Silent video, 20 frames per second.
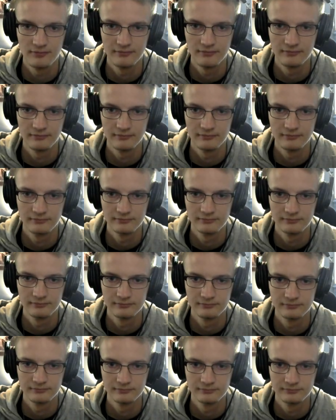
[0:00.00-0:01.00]

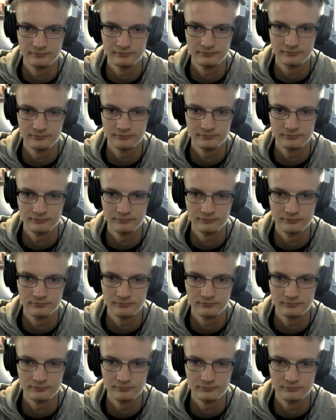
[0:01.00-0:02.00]

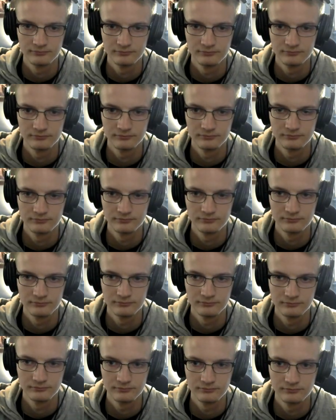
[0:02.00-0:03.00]
No one is speaking in this clip.